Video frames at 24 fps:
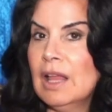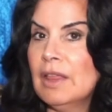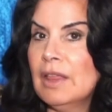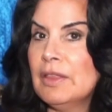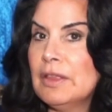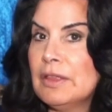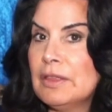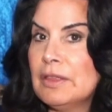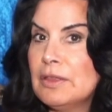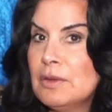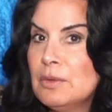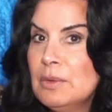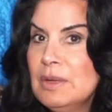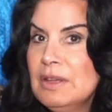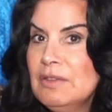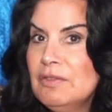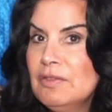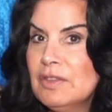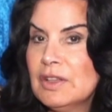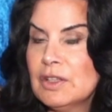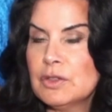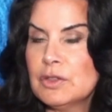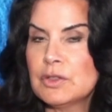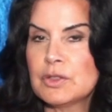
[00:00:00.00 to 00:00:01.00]
the three
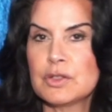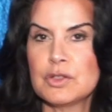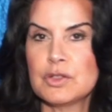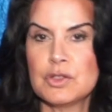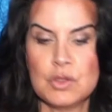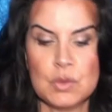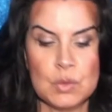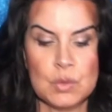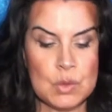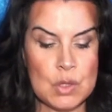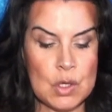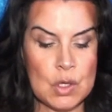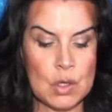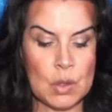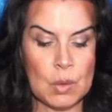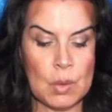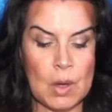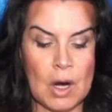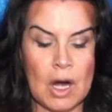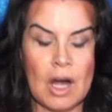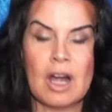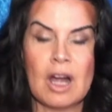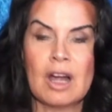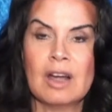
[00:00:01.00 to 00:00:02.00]
filters you know
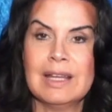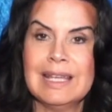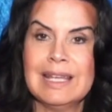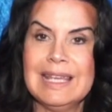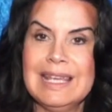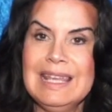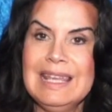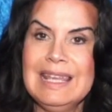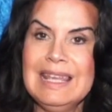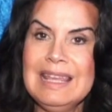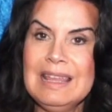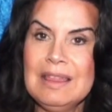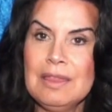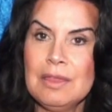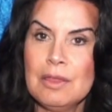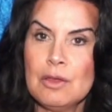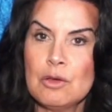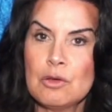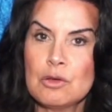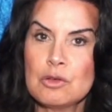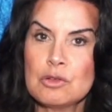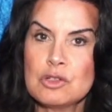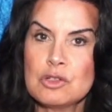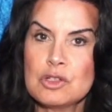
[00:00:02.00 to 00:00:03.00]
are
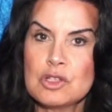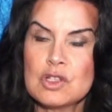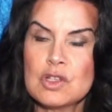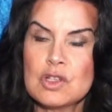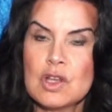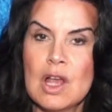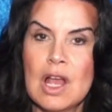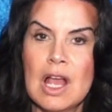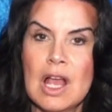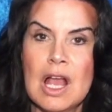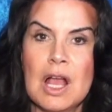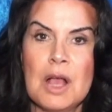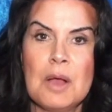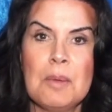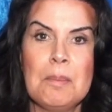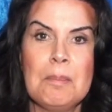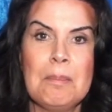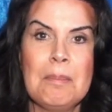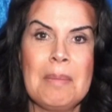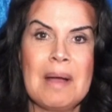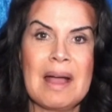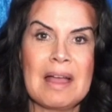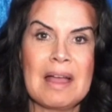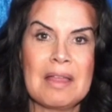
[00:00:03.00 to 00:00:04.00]
ethos,
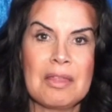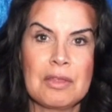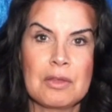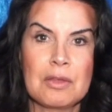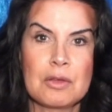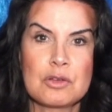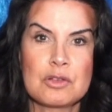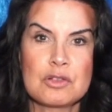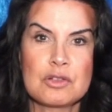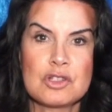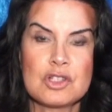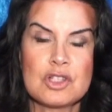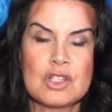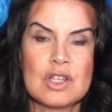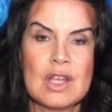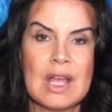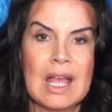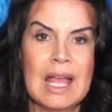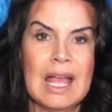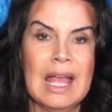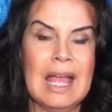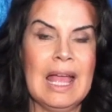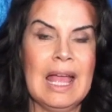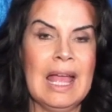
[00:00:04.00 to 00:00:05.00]
pathos
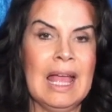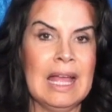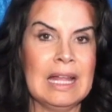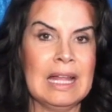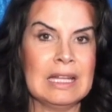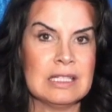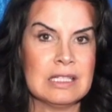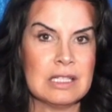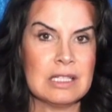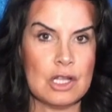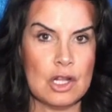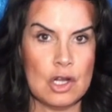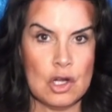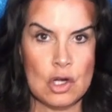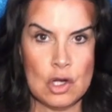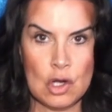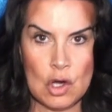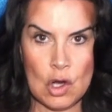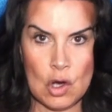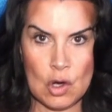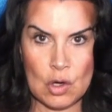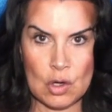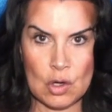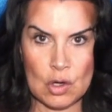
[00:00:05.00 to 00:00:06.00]
and
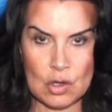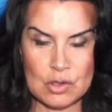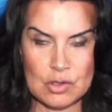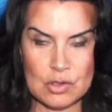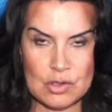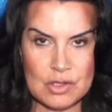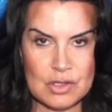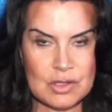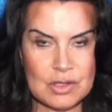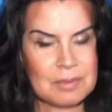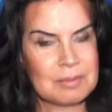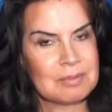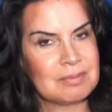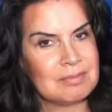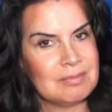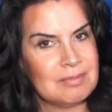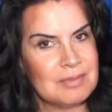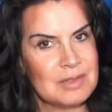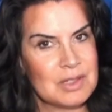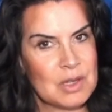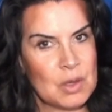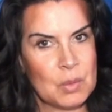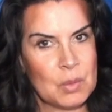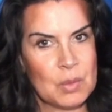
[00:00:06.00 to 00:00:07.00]
logos.
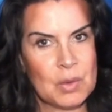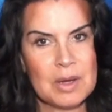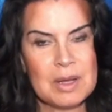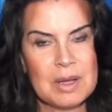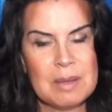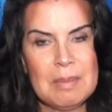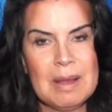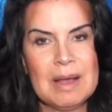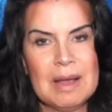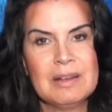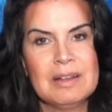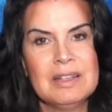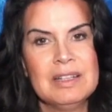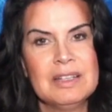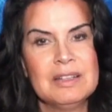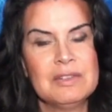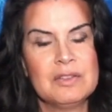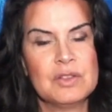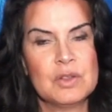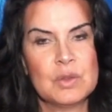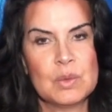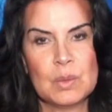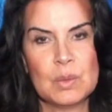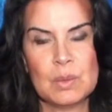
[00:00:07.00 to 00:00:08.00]
Don't worry about it
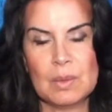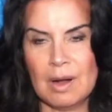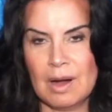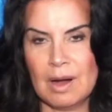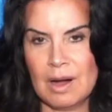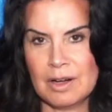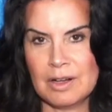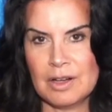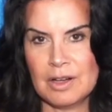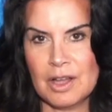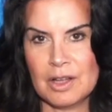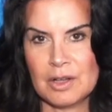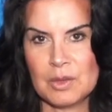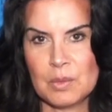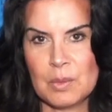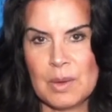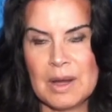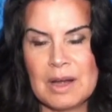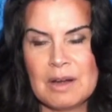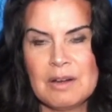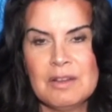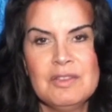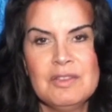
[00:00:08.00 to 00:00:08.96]
if you are not aware